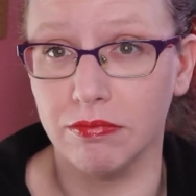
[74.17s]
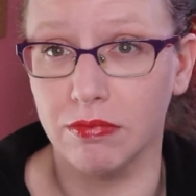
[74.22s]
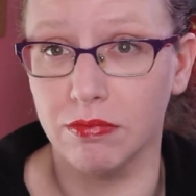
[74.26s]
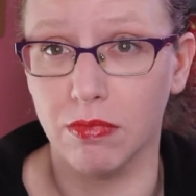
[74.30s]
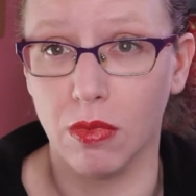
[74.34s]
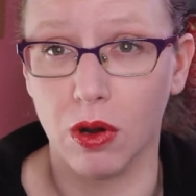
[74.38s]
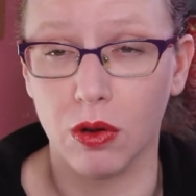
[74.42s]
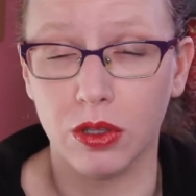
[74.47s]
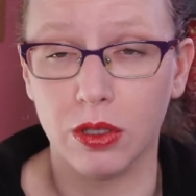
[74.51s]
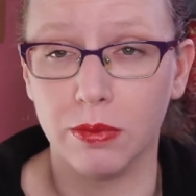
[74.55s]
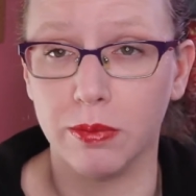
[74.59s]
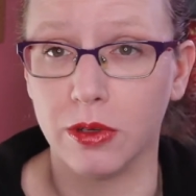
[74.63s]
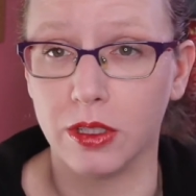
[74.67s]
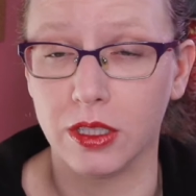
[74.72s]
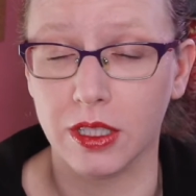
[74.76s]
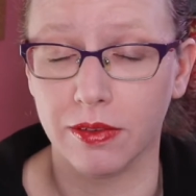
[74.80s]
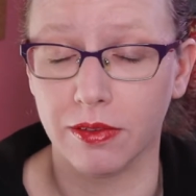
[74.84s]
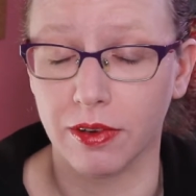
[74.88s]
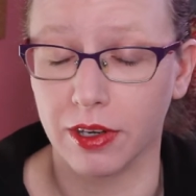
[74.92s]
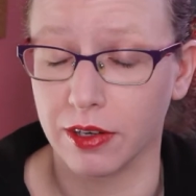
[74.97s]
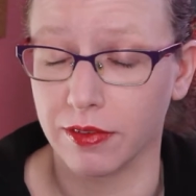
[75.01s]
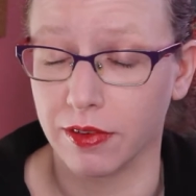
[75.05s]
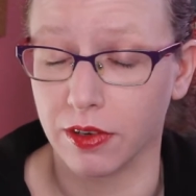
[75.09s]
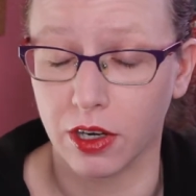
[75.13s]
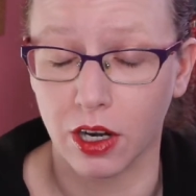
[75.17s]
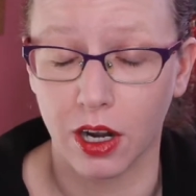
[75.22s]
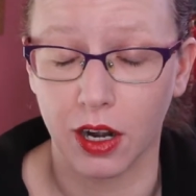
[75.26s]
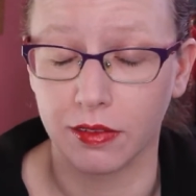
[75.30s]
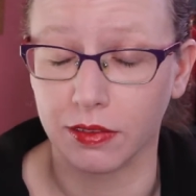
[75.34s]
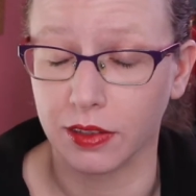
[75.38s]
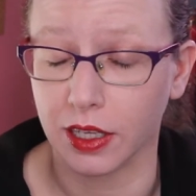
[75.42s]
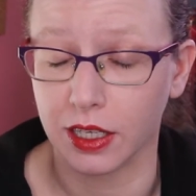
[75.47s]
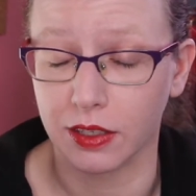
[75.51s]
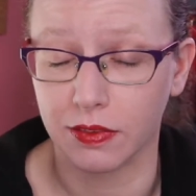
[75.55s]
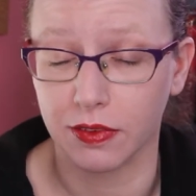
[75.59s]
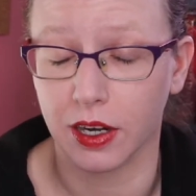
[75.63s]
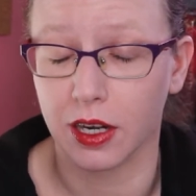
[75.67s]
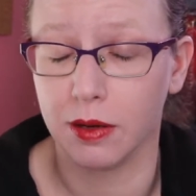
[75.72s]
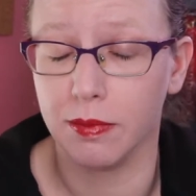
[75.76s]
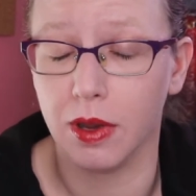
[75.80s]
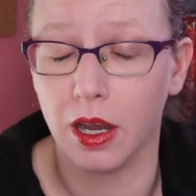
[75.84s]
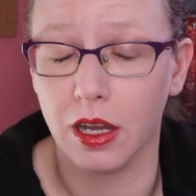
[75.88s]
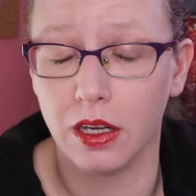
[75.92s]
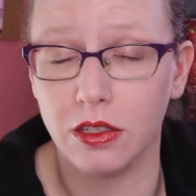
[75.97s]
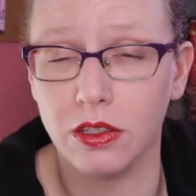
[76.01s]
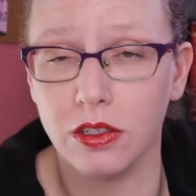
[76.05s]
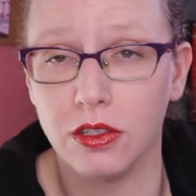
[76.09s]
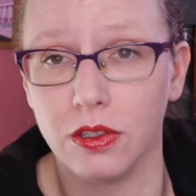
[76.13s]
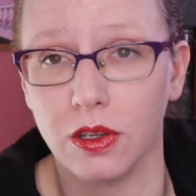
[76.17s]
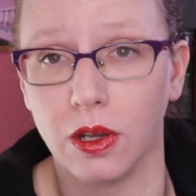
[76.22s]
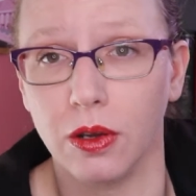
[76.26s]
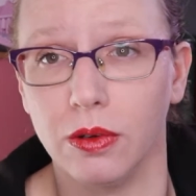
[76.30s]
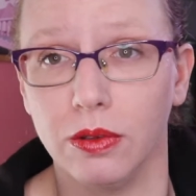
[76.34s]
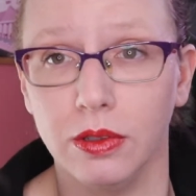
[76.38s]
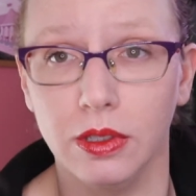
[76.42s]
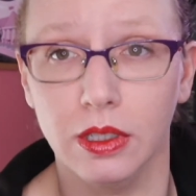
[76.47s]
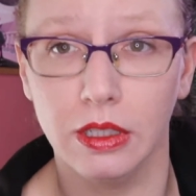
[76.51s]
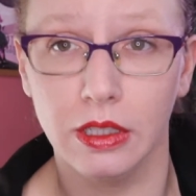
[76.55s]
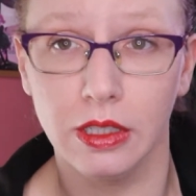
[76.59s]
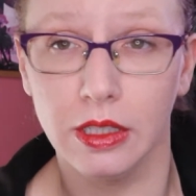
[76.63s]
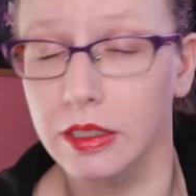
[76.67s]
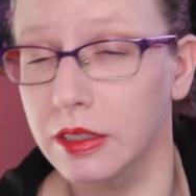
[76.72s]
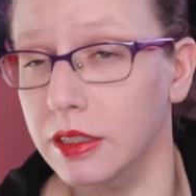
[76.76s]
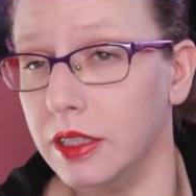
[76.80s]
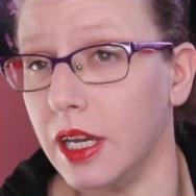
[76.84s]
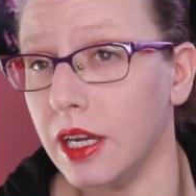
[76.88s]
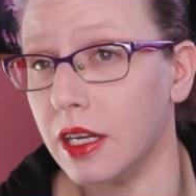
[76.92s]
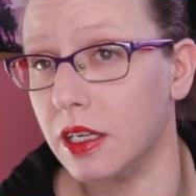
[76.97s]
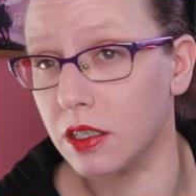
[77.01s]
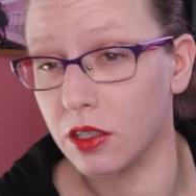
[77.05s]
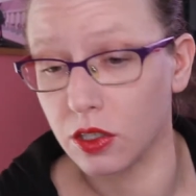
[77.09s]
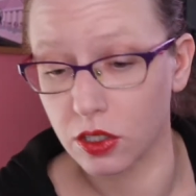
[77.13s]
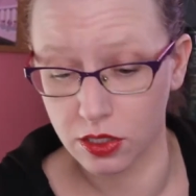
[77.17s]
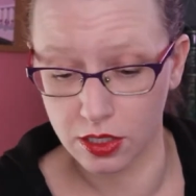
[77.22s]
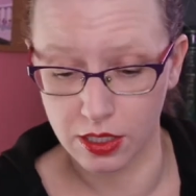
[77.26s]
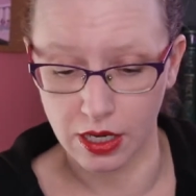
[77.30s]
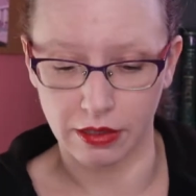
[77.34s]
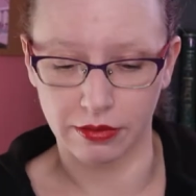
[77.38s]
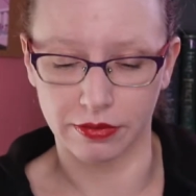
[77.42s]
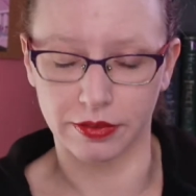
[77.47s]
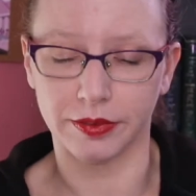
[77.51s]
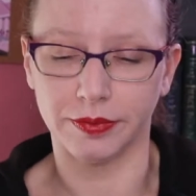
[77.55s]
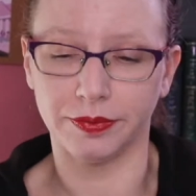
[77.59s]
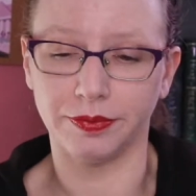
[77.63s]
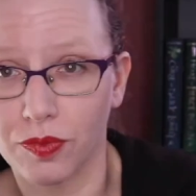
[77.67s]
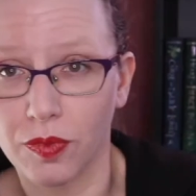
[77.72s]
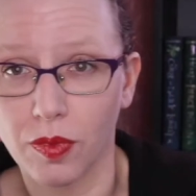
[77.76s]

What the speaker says: Both the books I read of her I've liked very much. So yeah, good stuff.